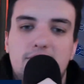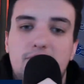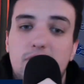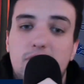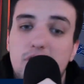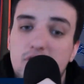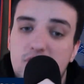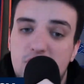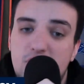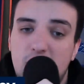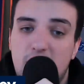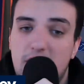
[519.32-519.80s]

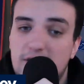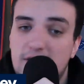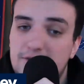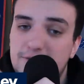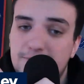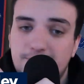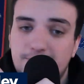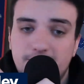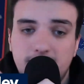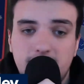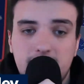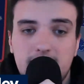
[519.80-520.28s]
first off,
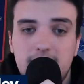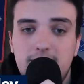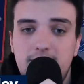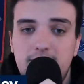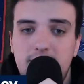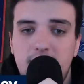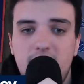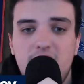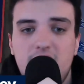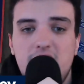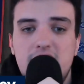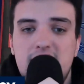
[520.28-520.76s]

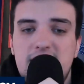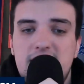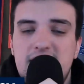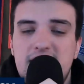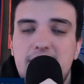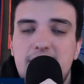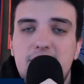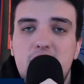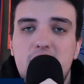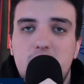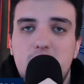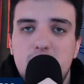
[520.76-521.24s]

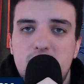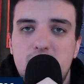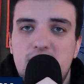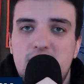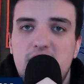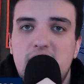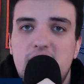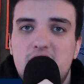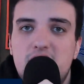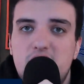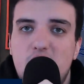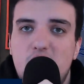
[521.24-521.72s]

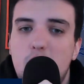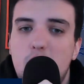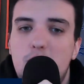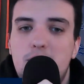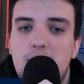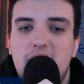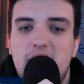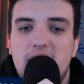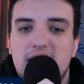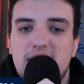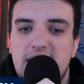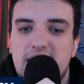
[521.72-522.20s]
706
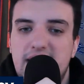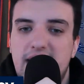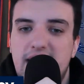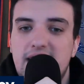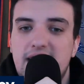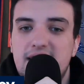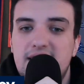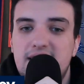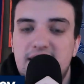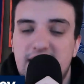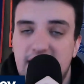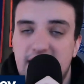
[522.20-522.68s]
OPS
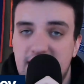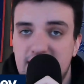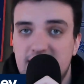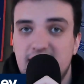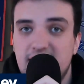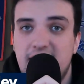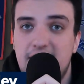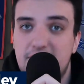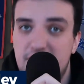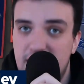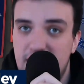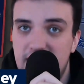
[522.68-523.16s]
against
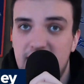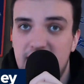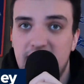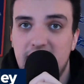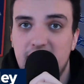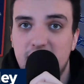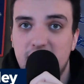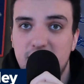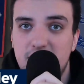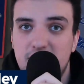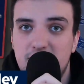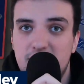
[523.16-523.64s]
left-handed
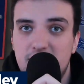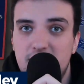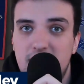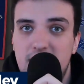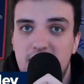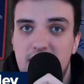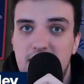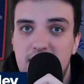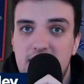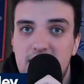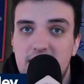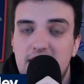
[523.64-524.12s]
hitters.
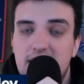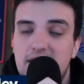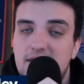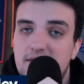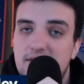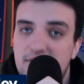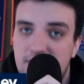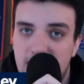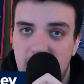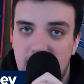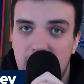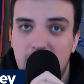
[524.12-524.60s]

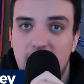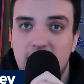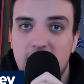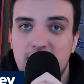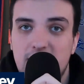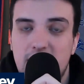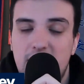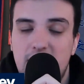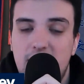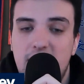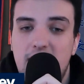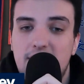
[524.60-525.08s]
Tyler
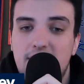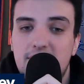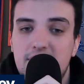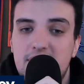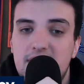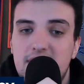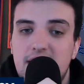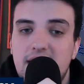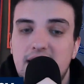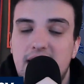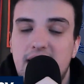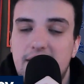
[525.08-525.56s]
Alexander,
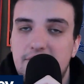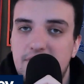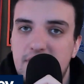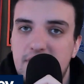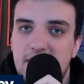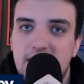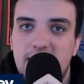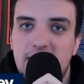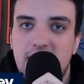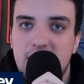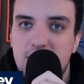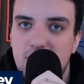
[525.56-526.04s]
obviously a
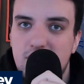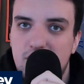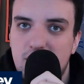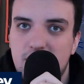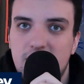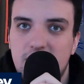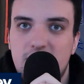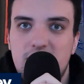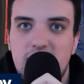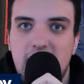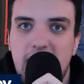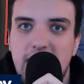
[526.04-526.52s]
lefty. That's a
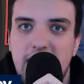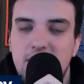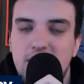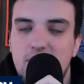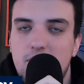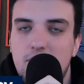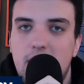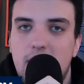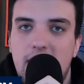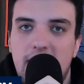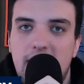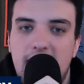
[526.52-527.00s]
good sign.
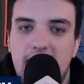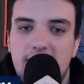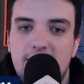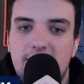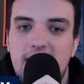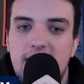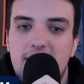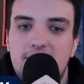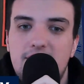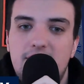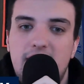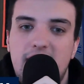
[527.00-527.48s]
You want to have
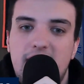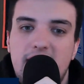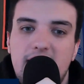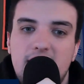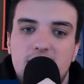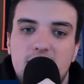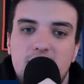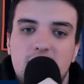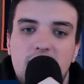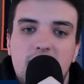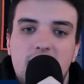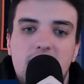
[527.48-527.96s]
that
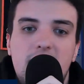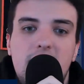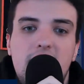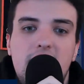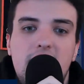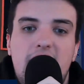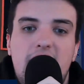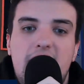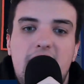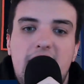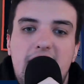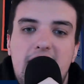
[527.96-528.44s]
advantage.
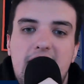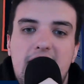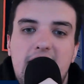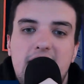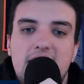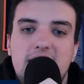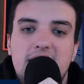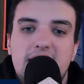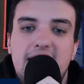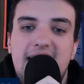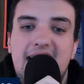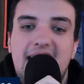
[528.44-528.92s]

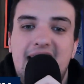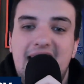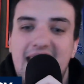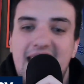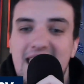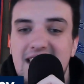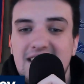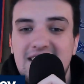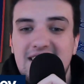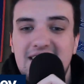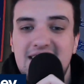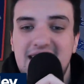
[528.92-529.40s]
And an
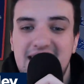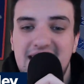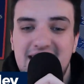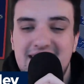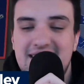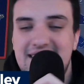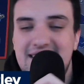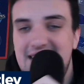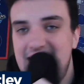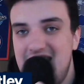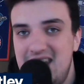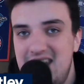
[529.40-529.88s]

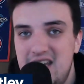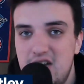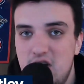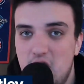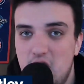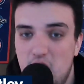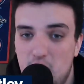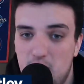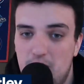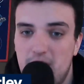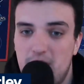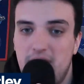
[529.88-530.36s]
816
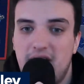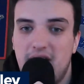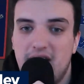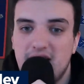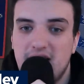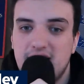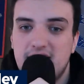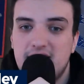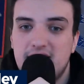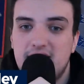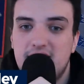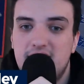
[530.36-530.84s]

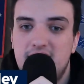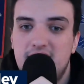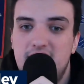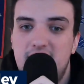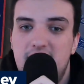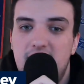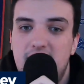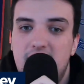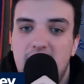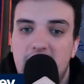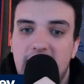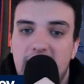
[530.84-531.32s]
OPS
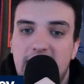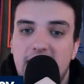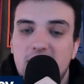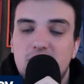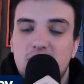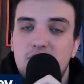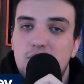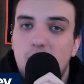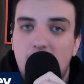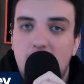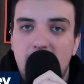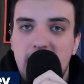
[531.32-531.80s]

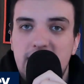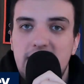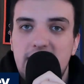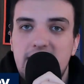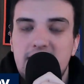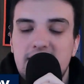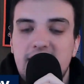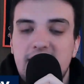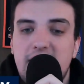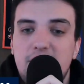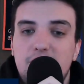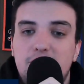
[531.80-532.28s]
against
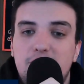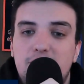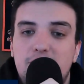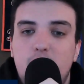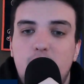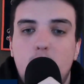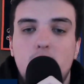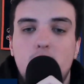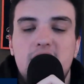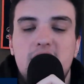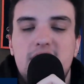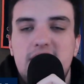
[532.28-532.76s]
righties, and
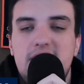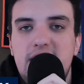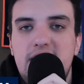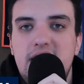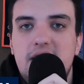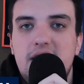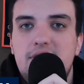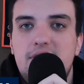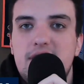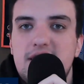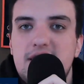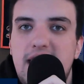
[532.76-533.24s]

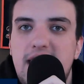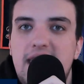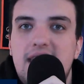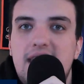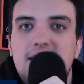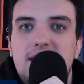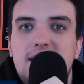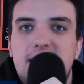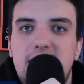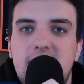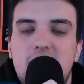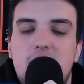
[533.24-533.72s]
14 of his
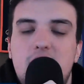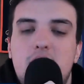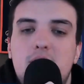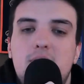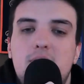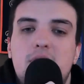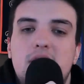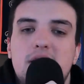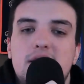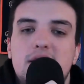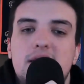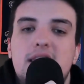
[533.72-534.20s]
18
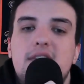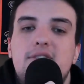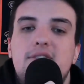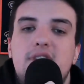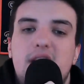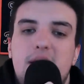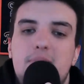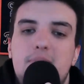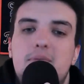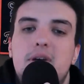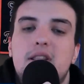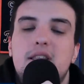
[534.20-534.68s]
home runs
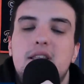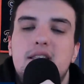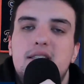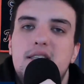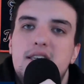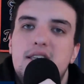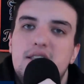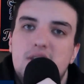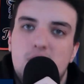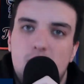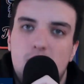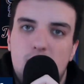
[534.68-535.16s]
given up on the
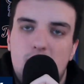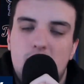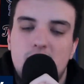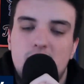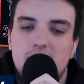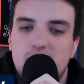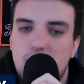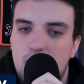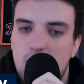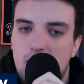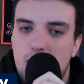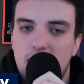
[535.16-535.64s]
season were
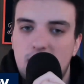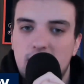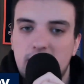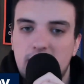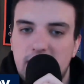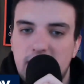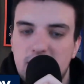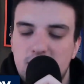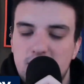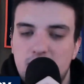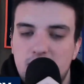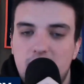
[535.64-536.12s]
also all
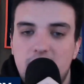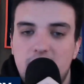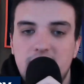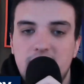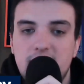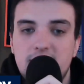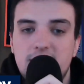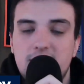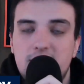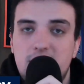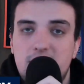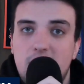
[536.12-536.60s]
against
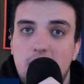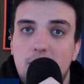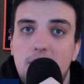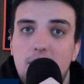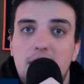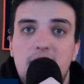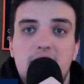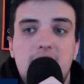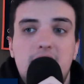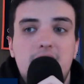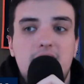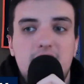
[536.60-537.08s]
righties.
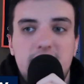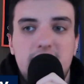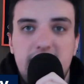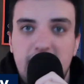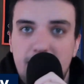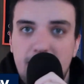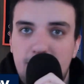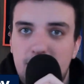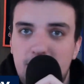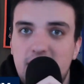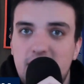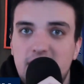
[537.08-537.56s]
So
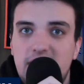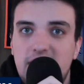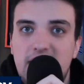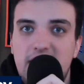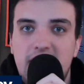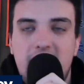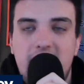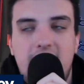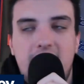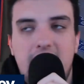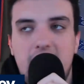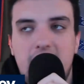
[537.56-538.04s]

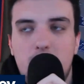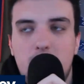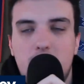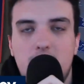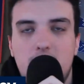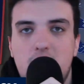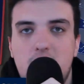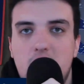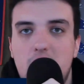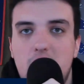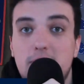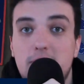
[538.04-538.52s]
definitely, I don't
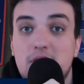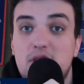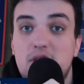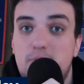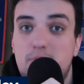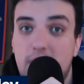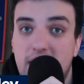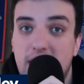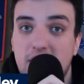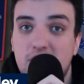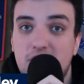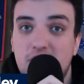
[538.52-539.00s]
want to call him a
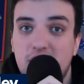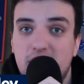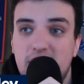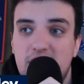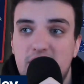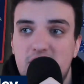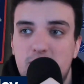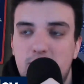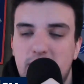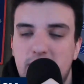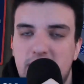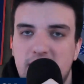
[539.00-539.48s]

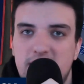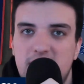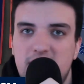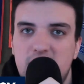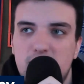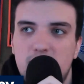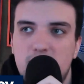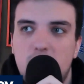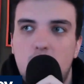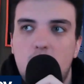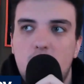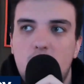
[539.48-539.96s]
specialist because
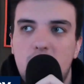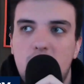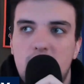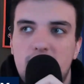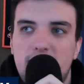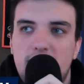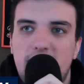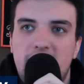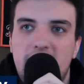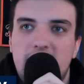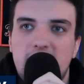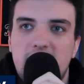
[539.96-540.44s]
he's more
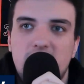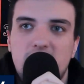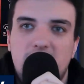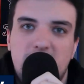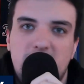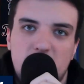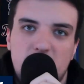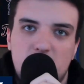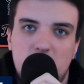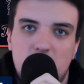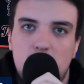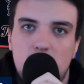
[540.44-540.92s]
of a,
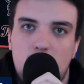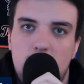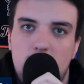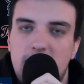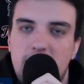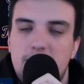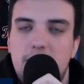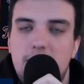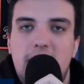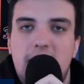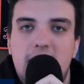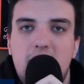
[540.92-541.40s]
like,
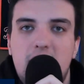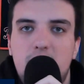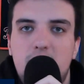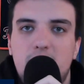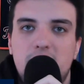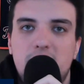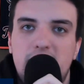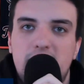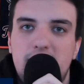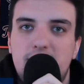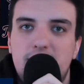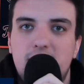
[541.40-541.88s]
swingman
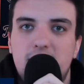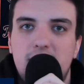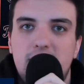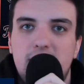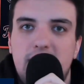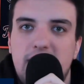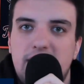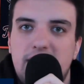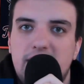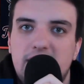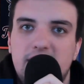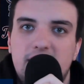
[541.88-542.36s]
reliever
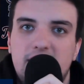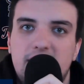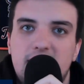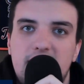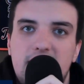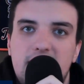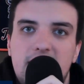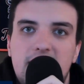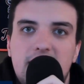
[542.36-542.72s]
that can